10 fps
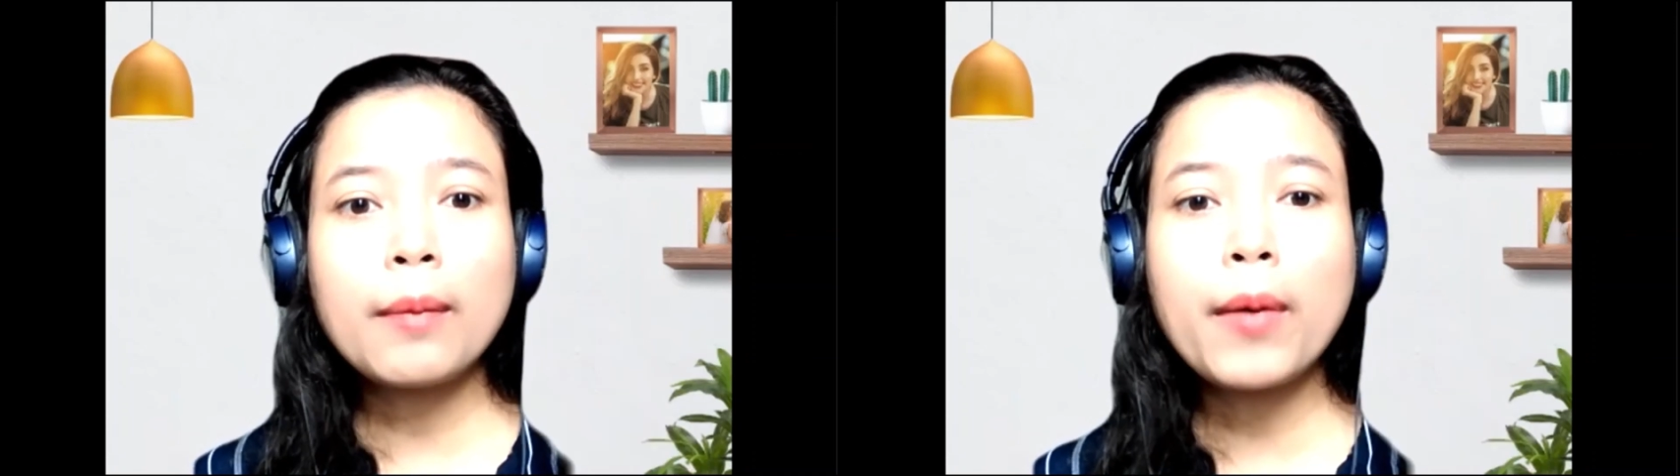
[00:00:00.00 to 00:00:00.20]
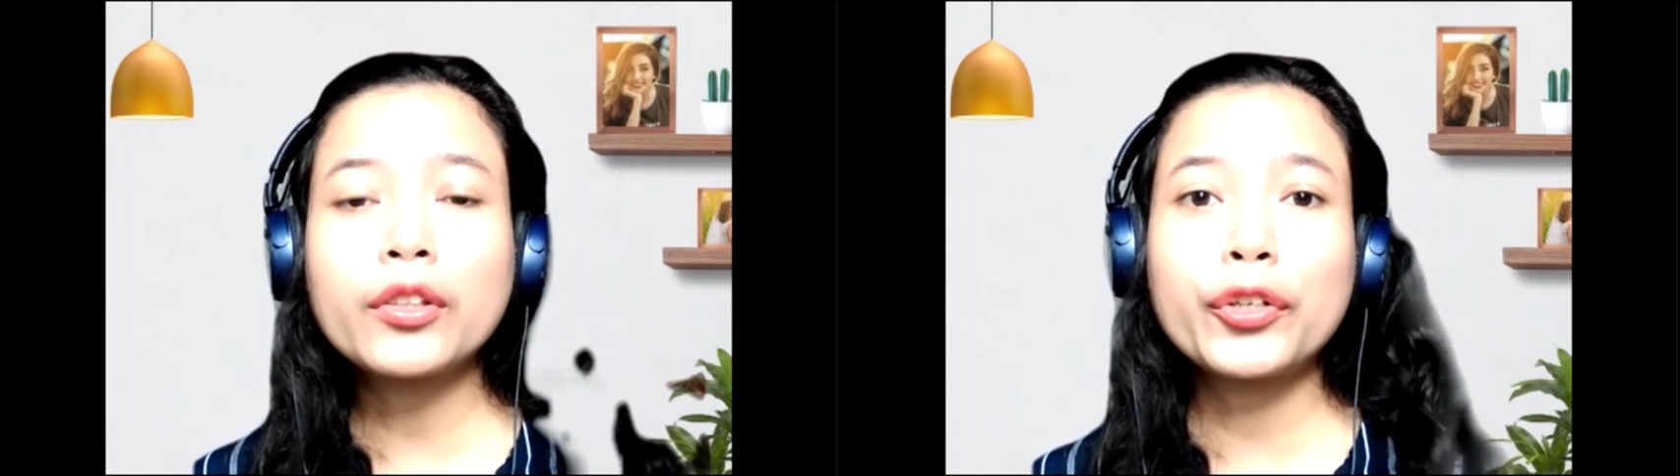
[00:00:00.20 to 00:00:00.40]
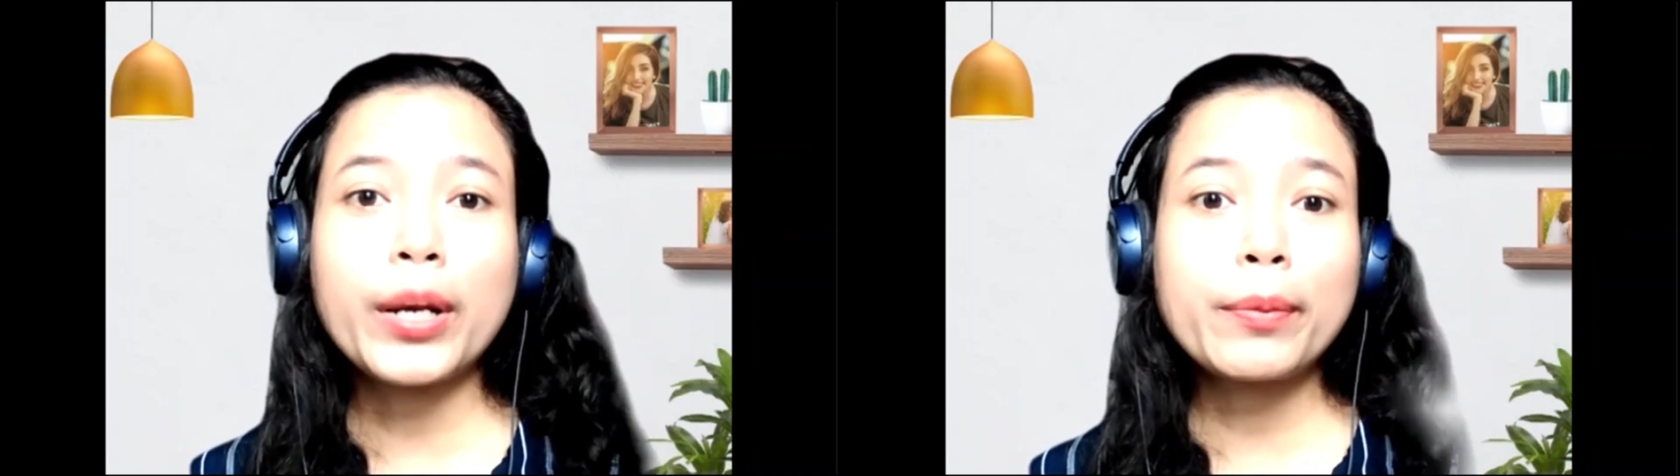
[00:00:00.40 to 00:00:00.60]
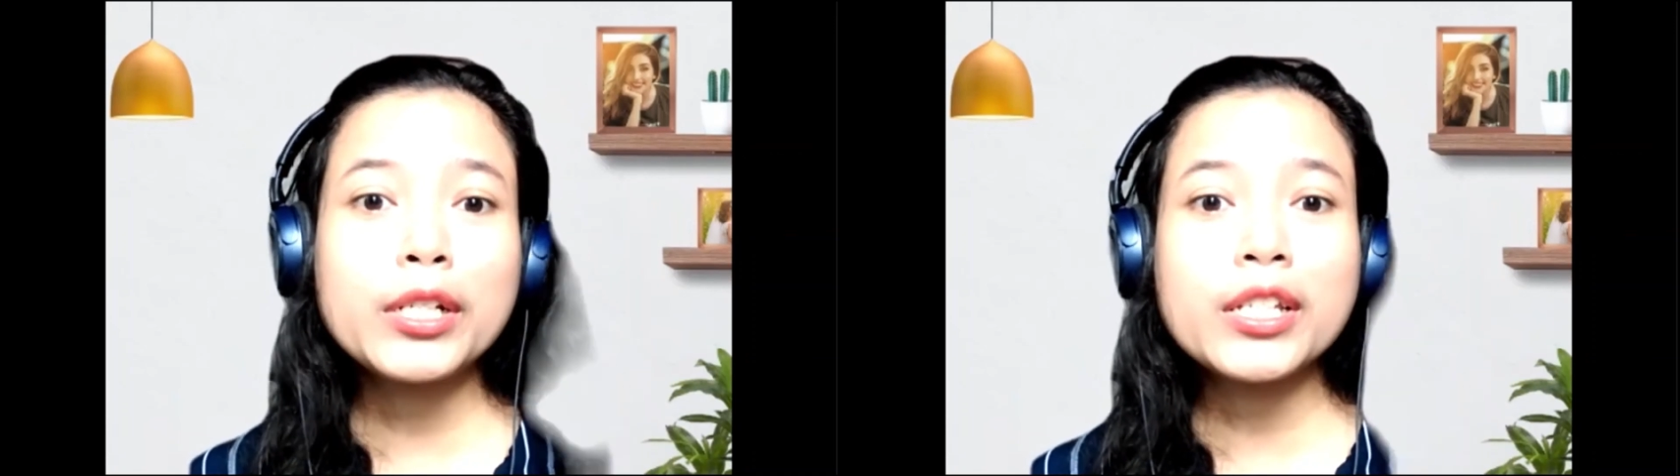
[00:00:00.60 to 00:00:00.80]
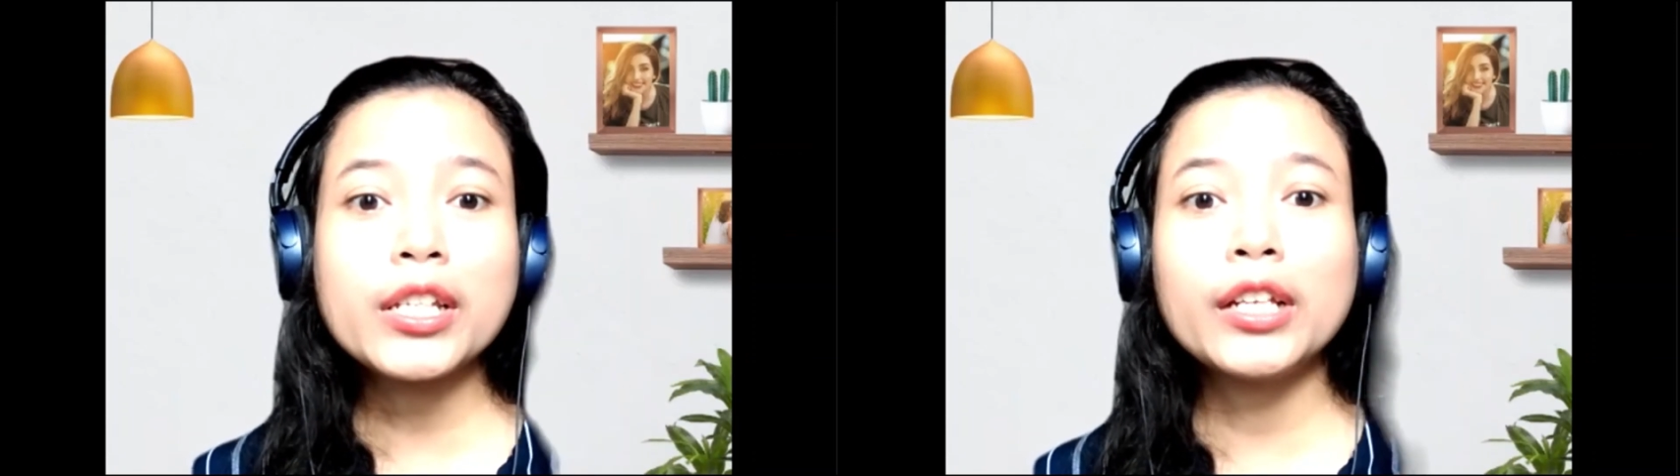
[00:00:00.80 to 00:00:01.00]
about the
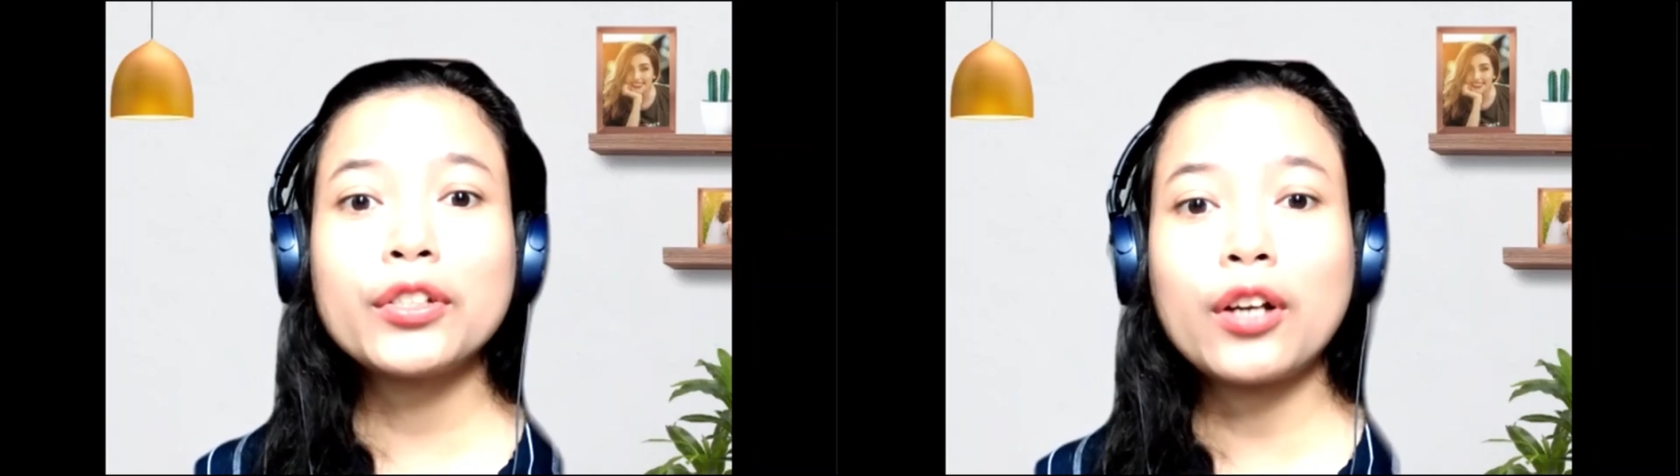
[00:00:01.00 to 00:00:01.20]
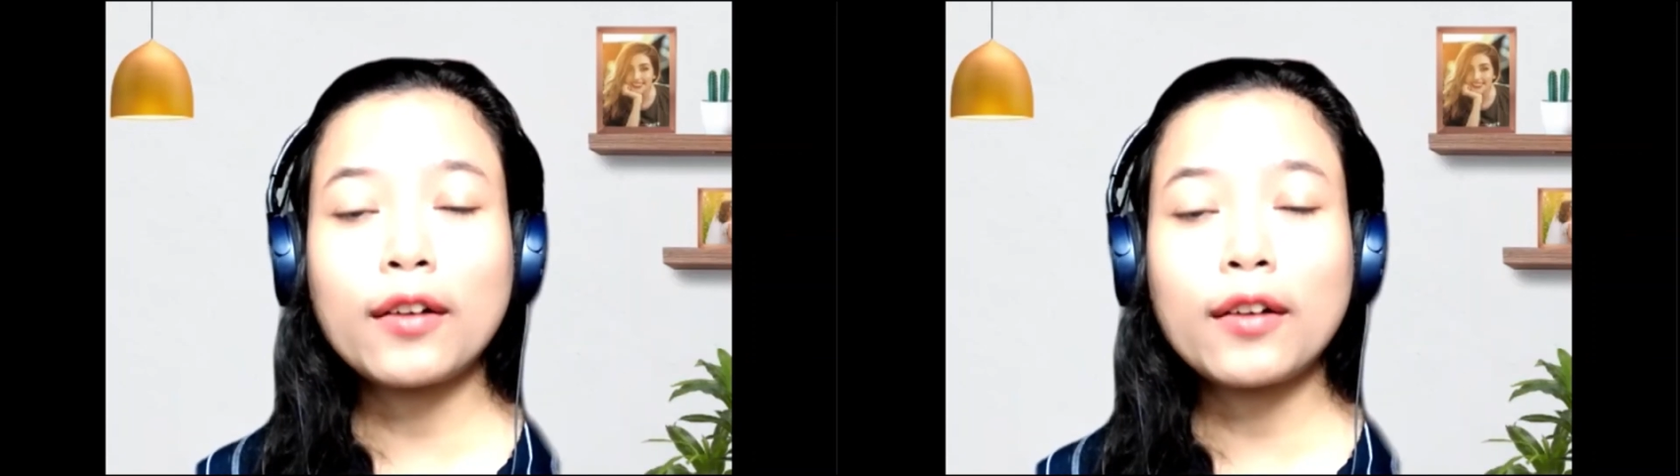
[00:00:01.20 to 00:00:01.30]
representation